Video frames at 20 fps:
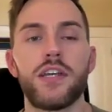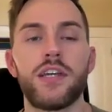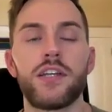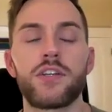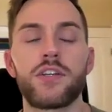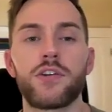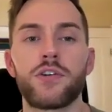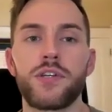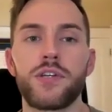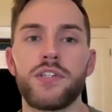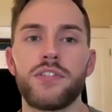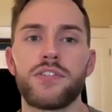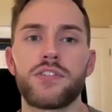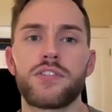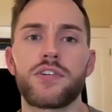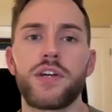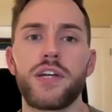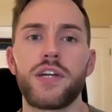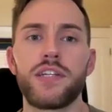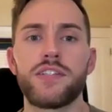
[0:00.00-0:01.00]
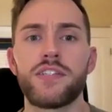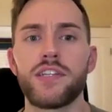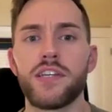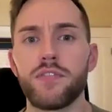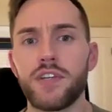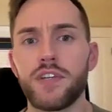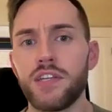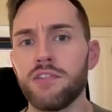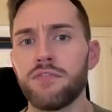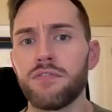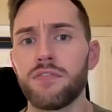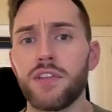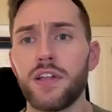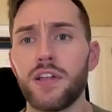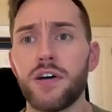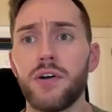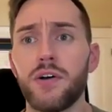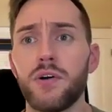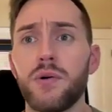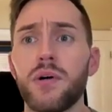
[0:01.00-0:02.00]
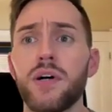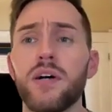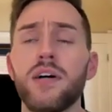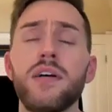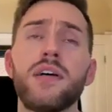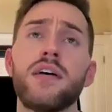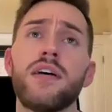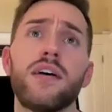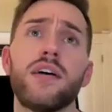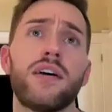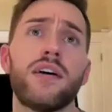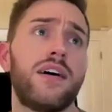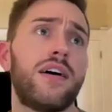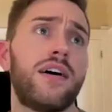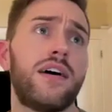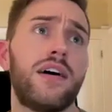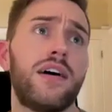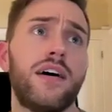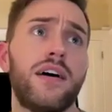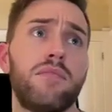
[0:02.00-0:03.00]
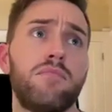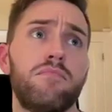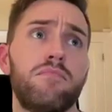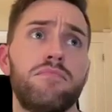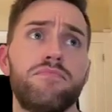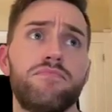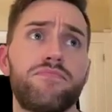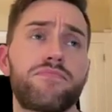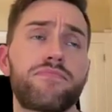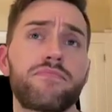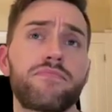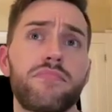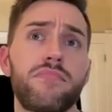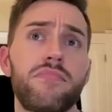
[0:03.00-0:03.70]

increased creativity flow. Um,